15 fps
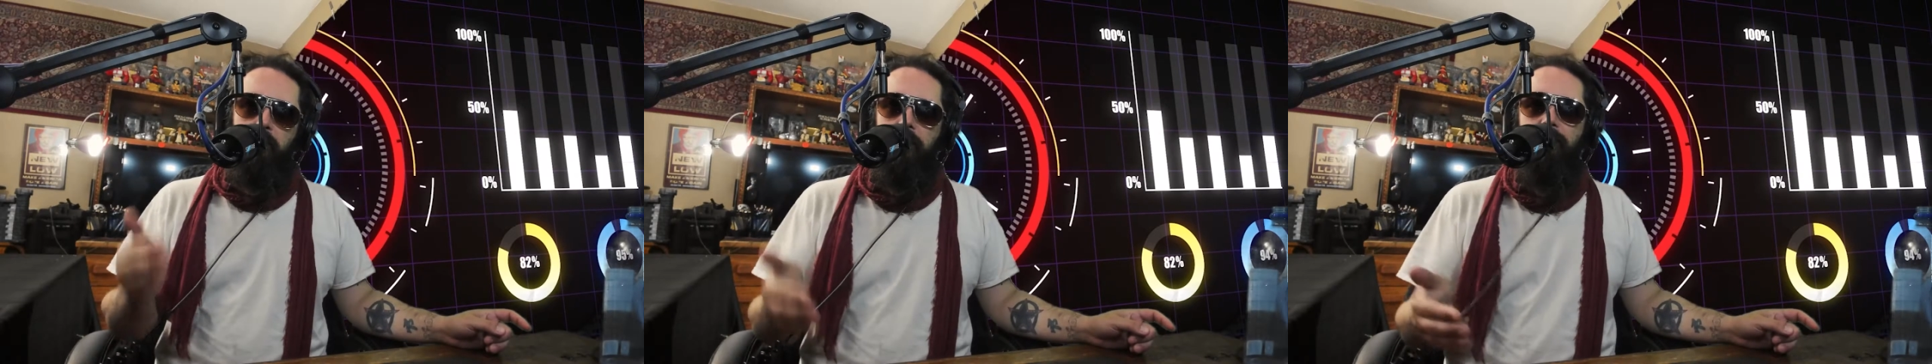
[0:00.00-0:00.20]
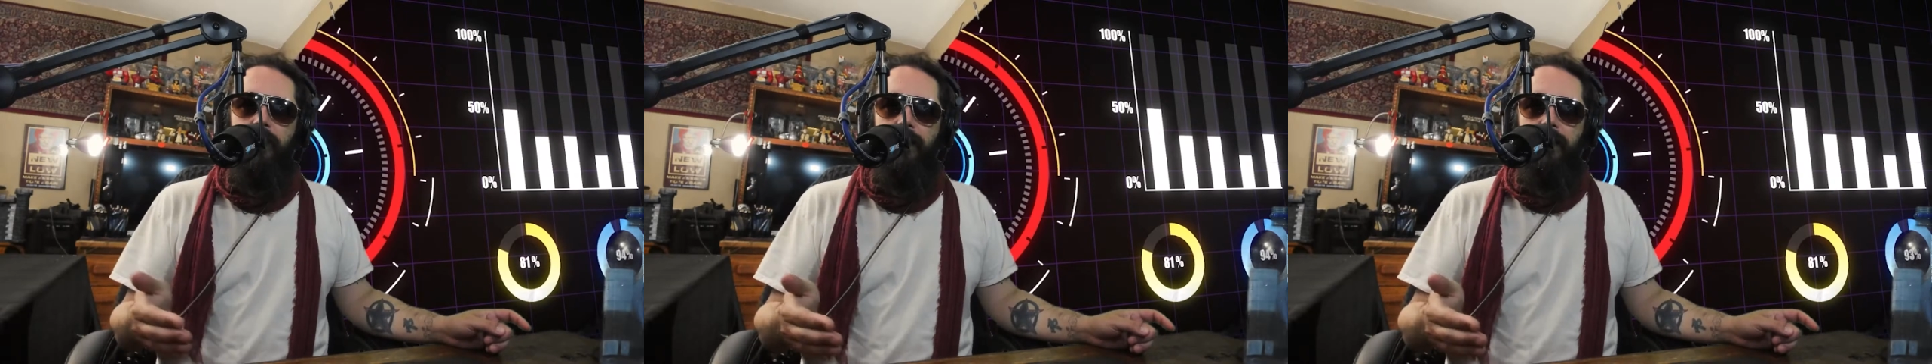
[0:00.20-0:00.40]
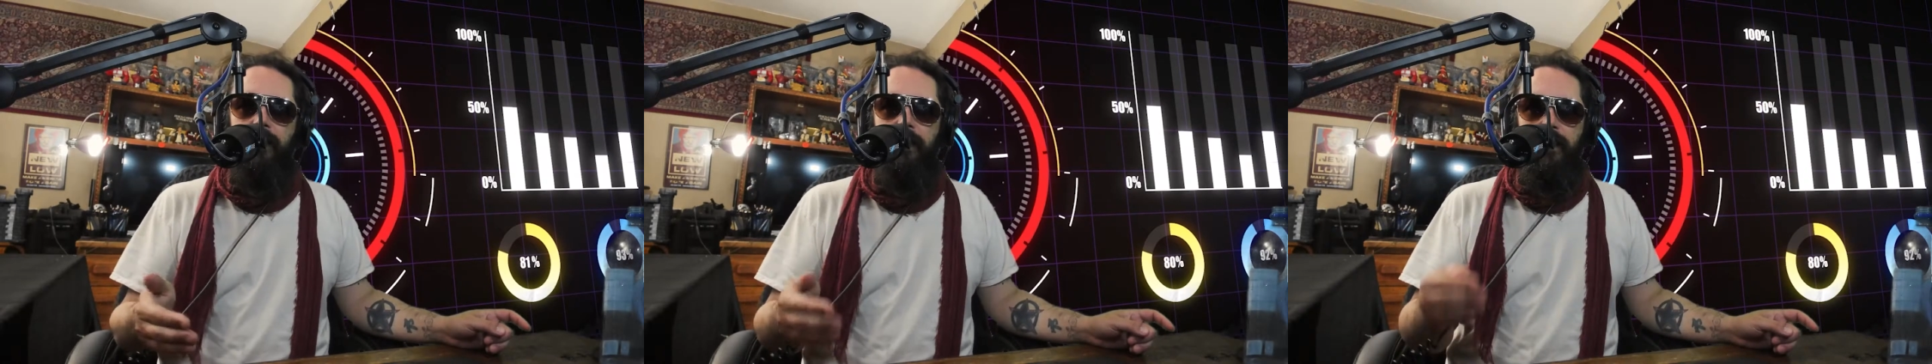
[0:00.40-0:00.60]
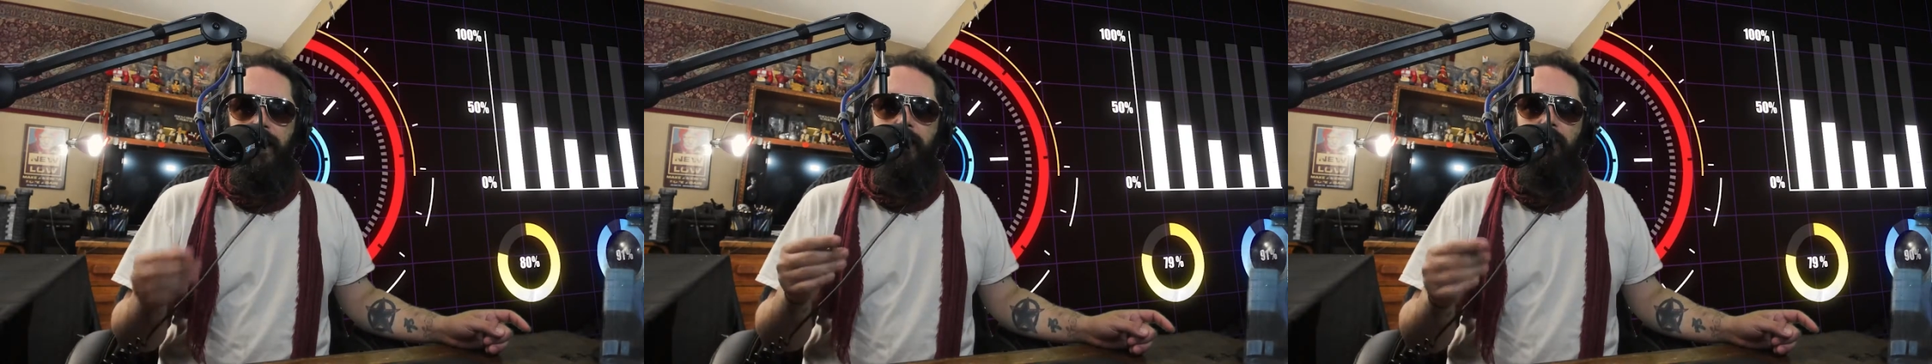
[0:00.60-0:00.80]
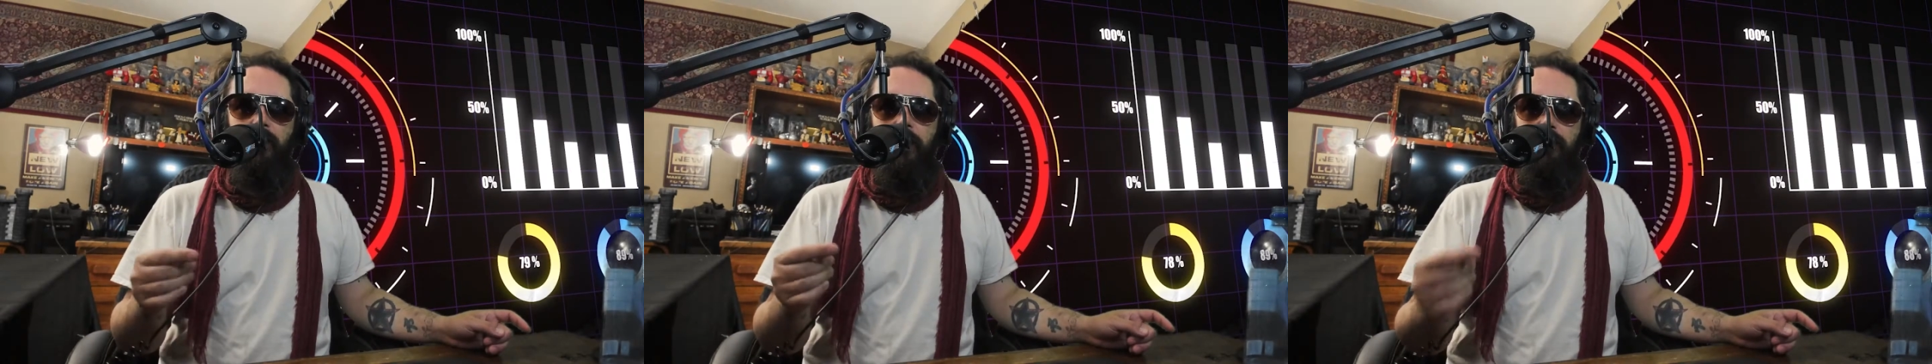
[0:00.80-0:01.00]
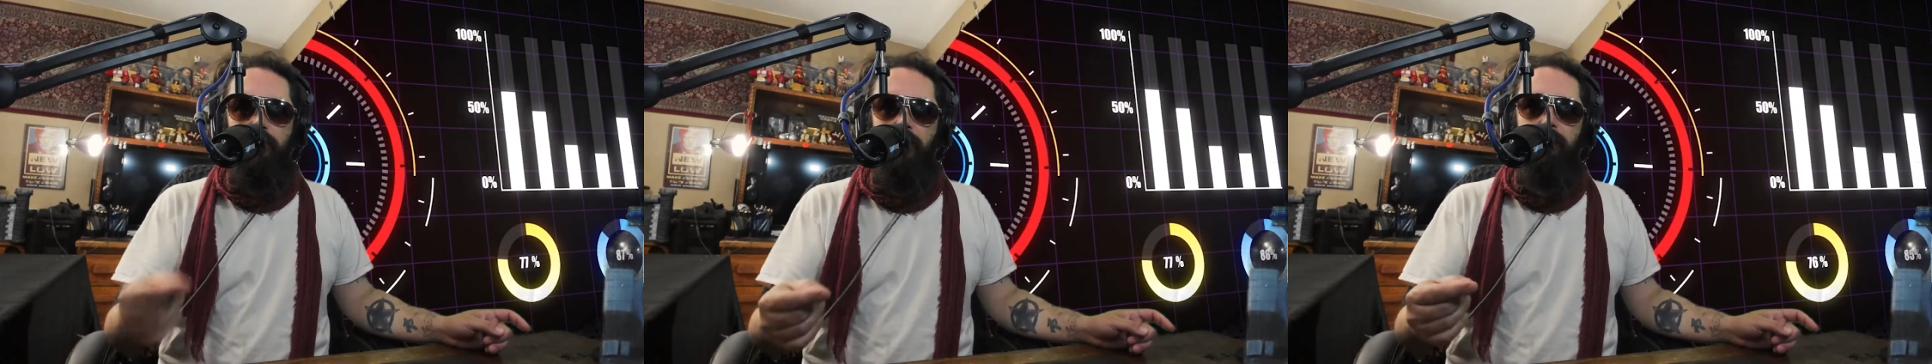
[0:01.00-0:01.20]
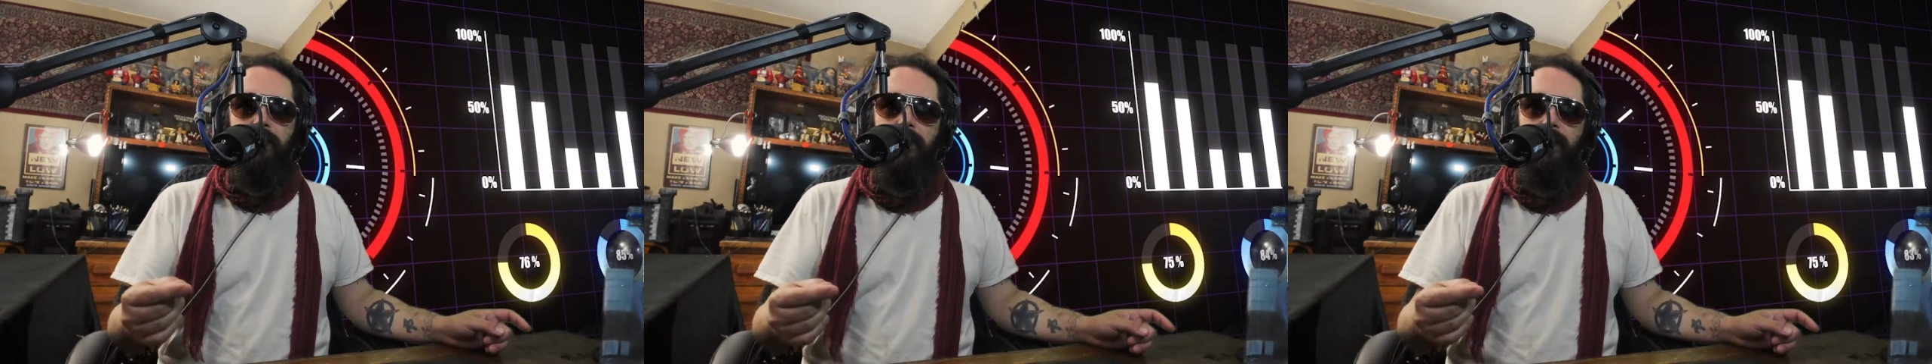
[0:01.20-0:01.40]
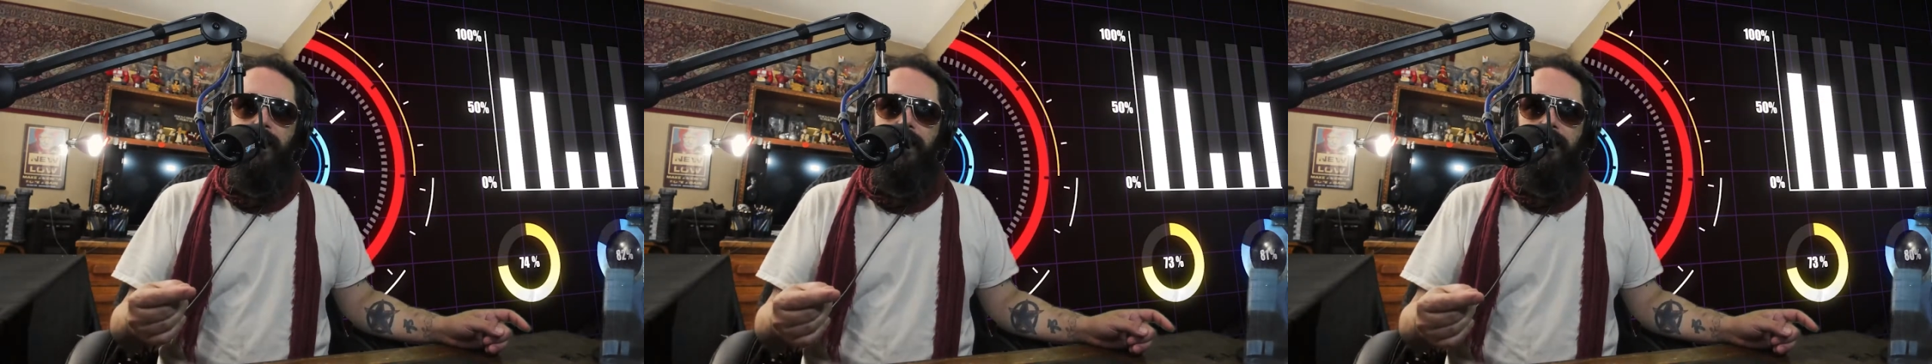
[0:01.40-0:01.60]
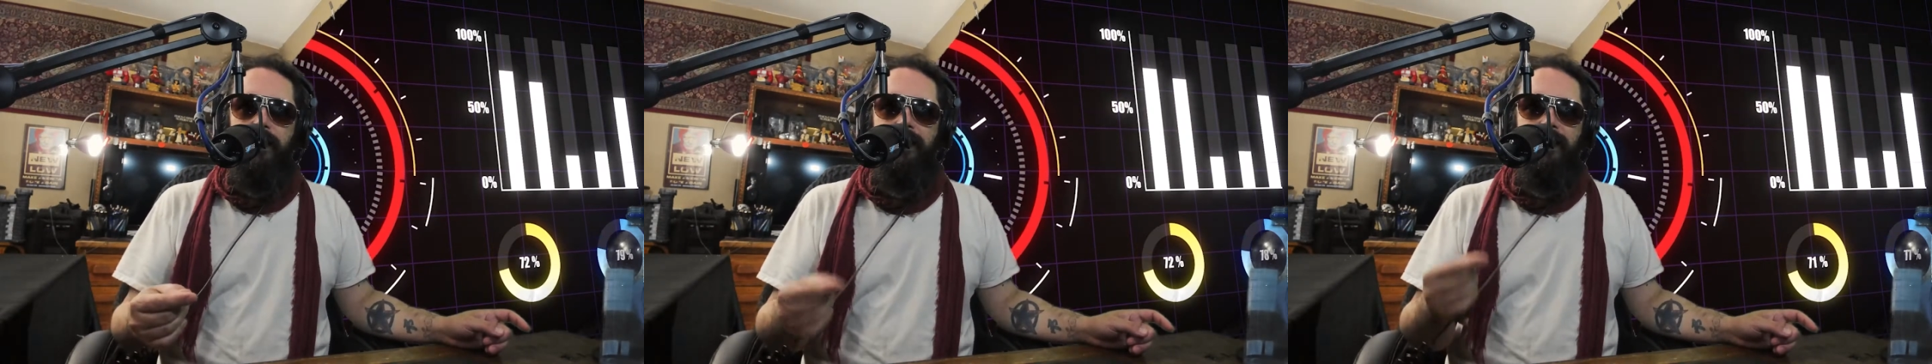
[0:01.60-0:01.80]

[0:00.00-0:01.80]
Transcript: professional and I want people to like it.